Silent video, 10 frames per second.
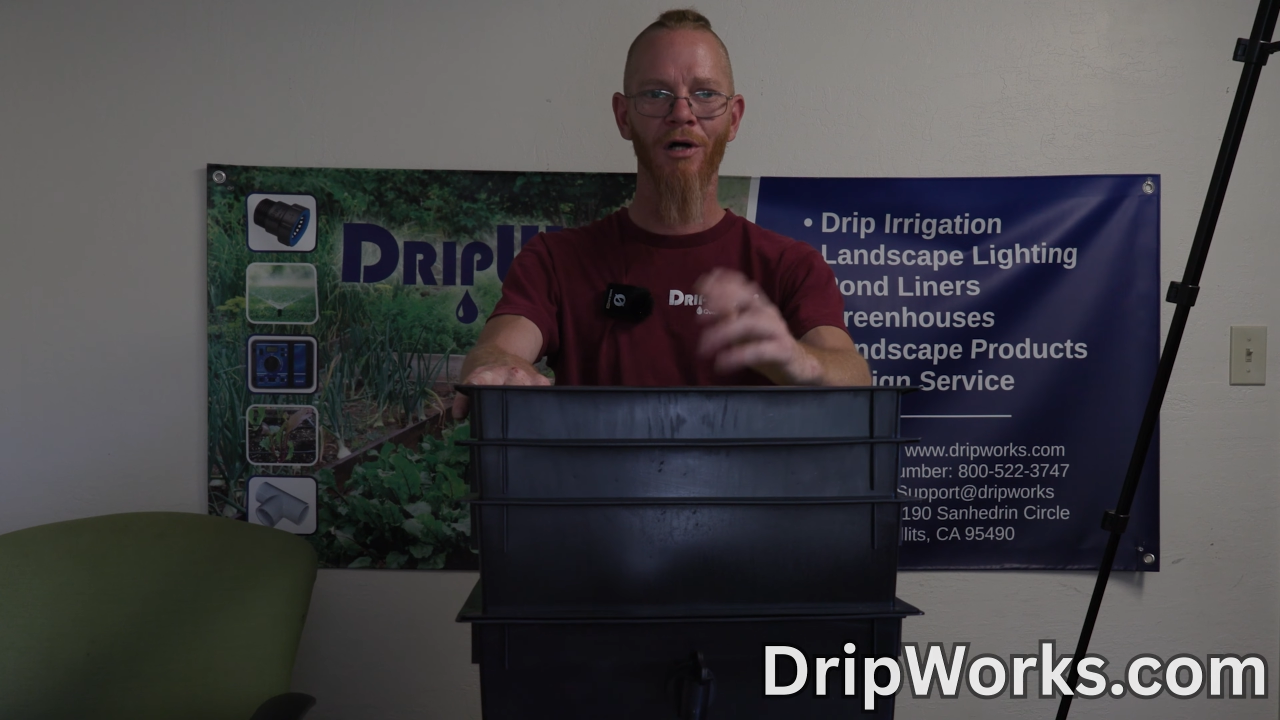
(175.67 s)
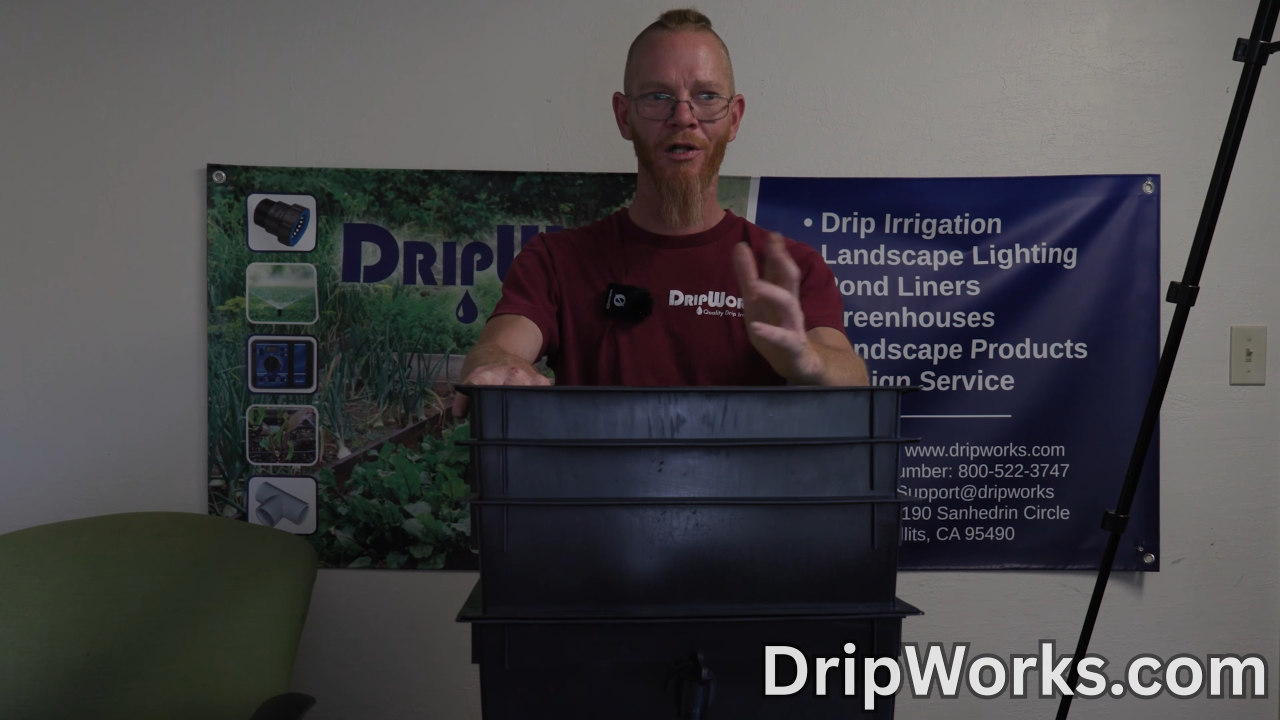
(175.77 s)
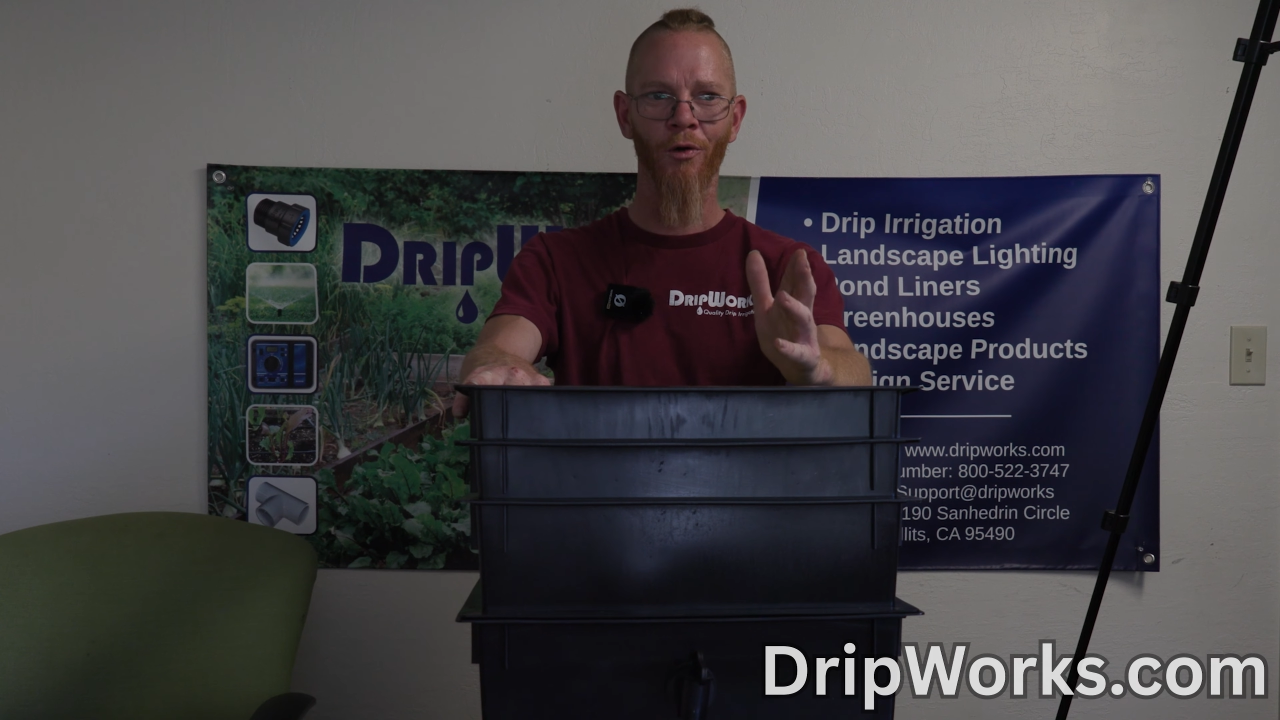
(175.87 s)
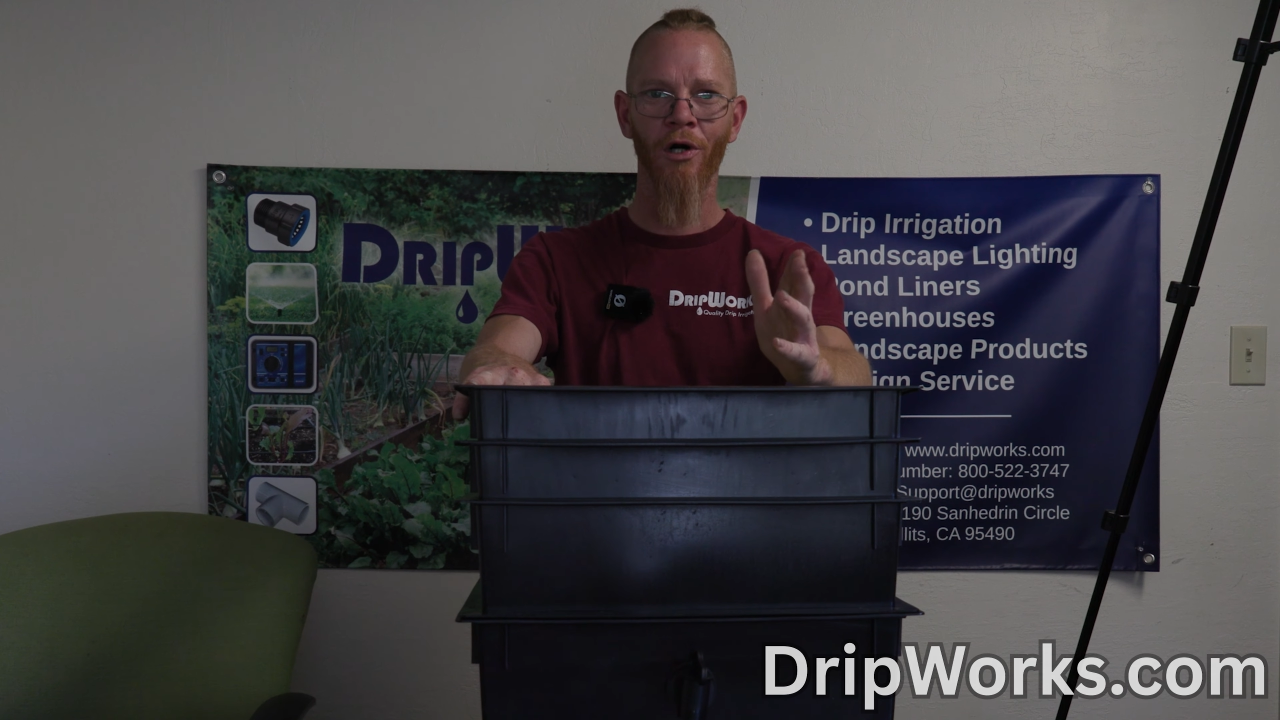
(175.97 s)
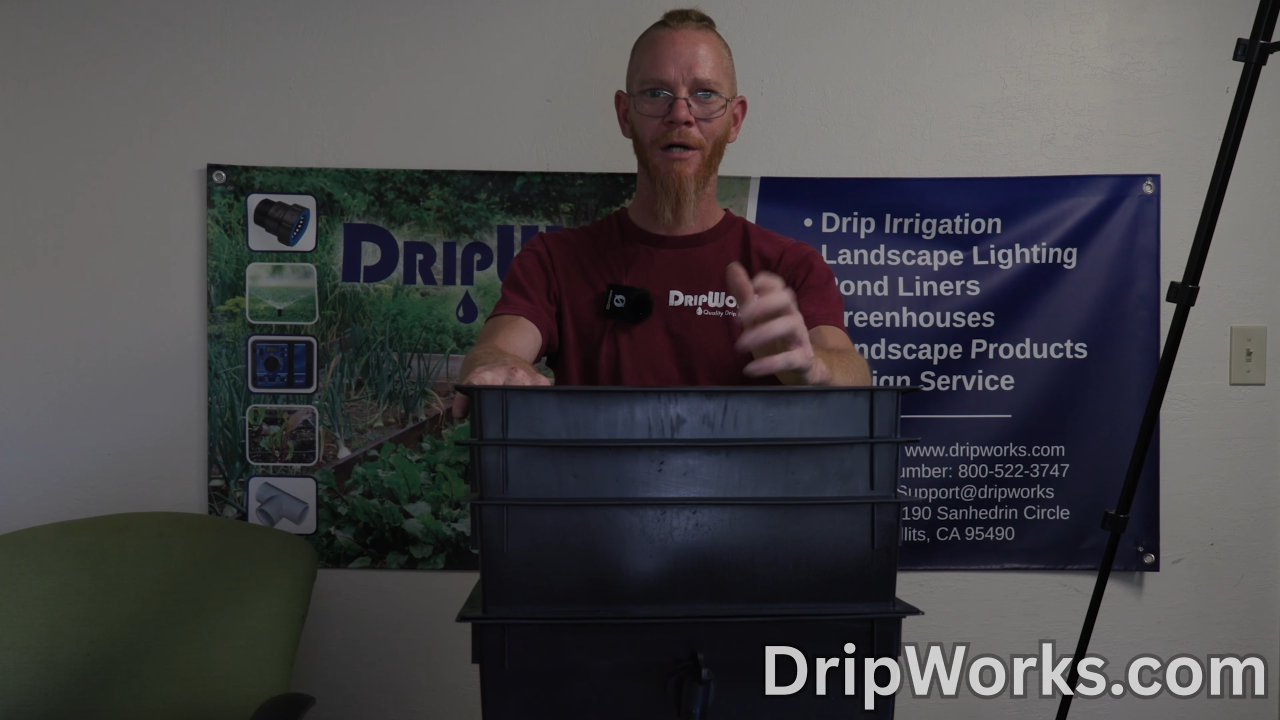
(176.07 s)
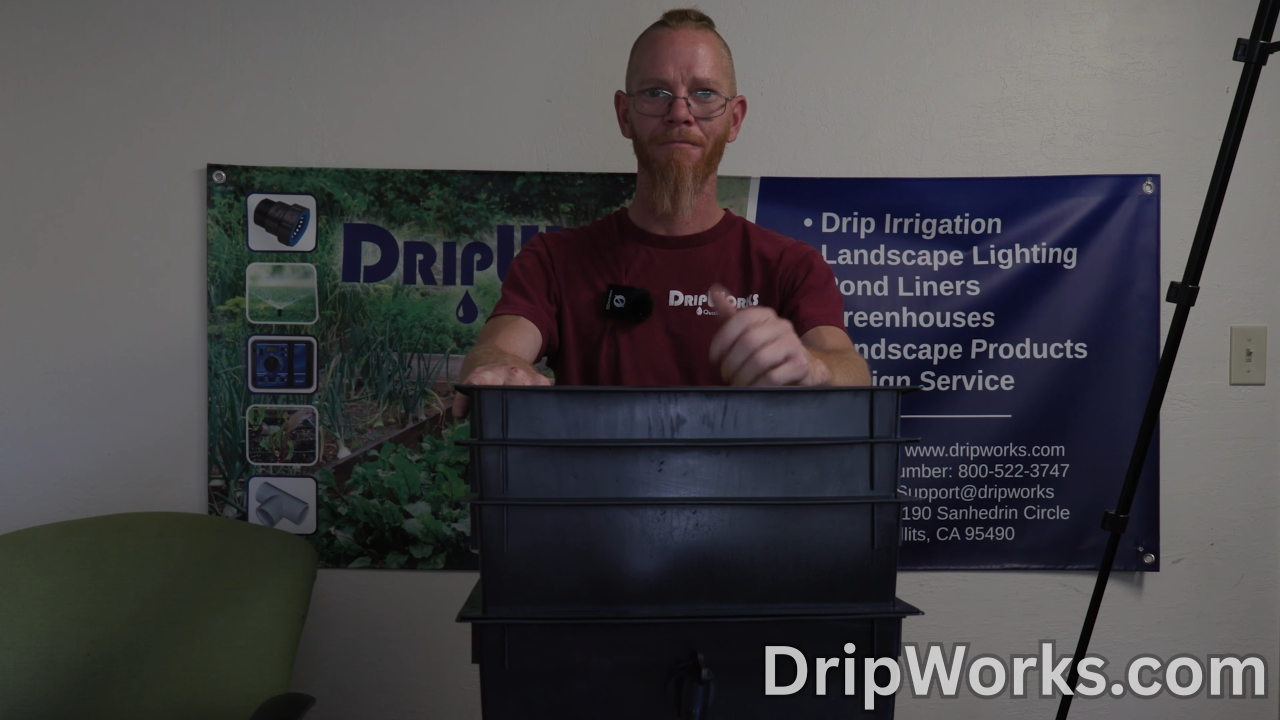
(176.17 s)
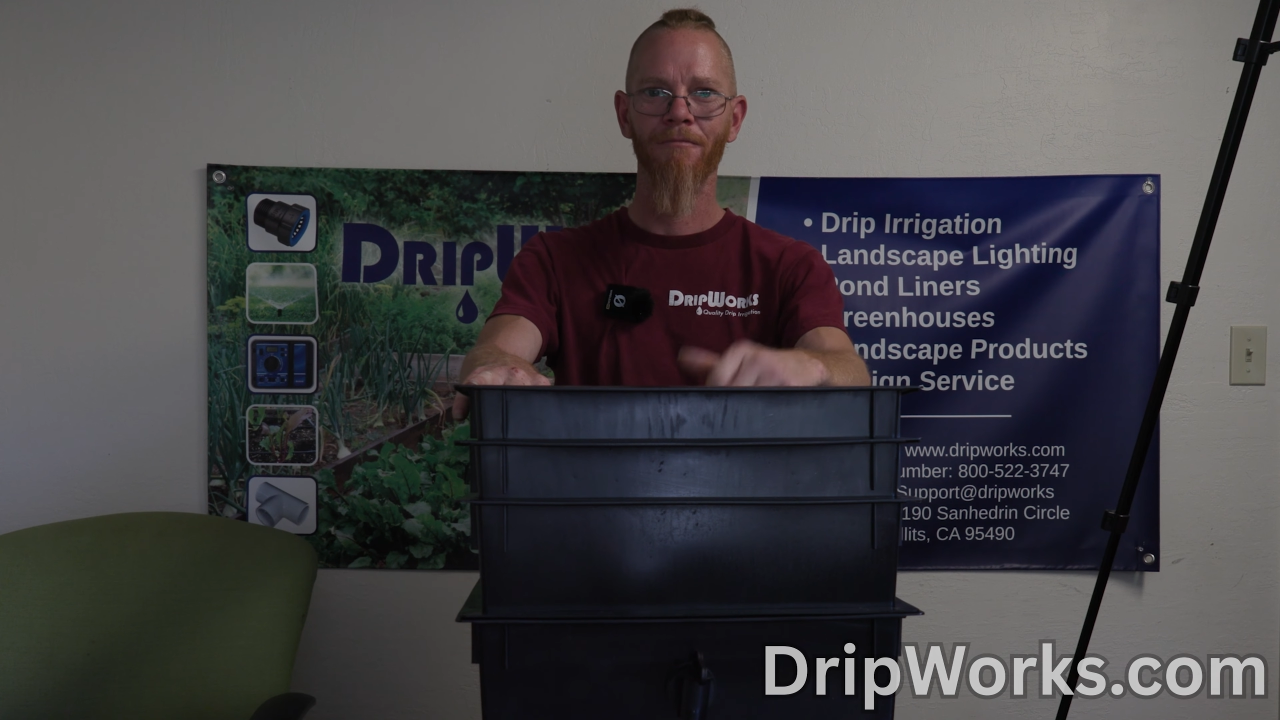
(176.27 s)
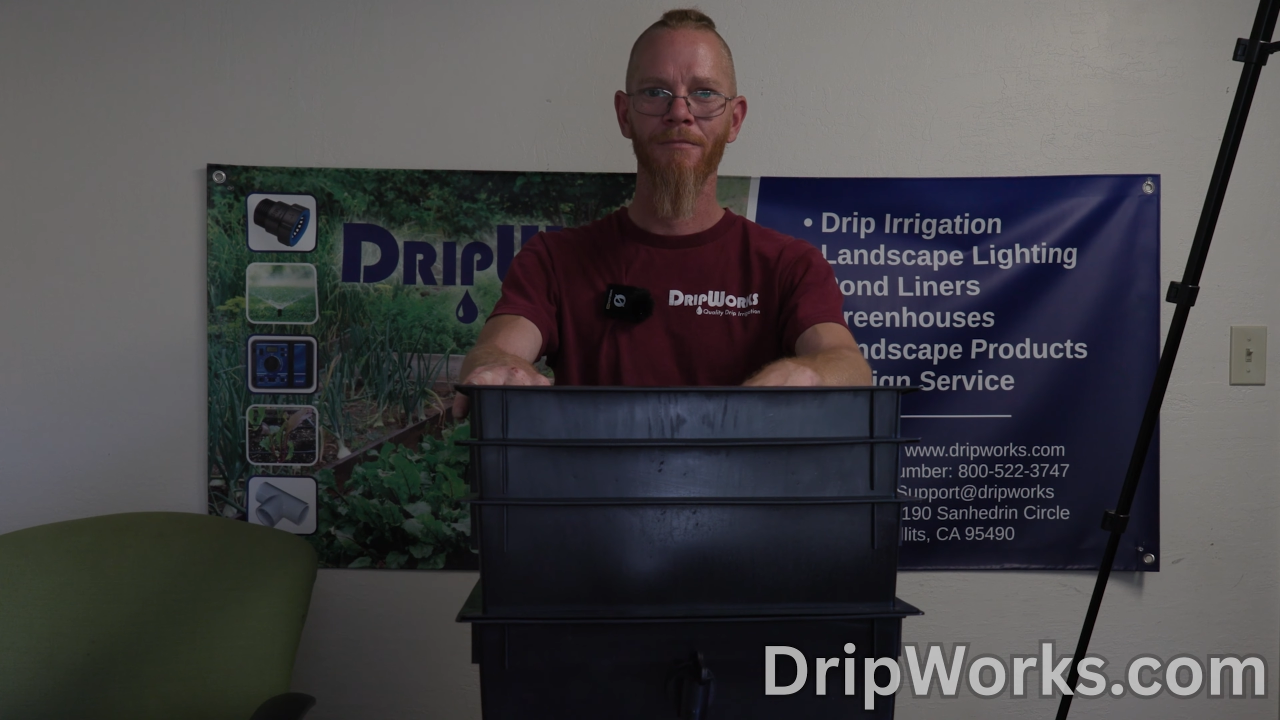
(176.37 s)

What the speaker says: aloha,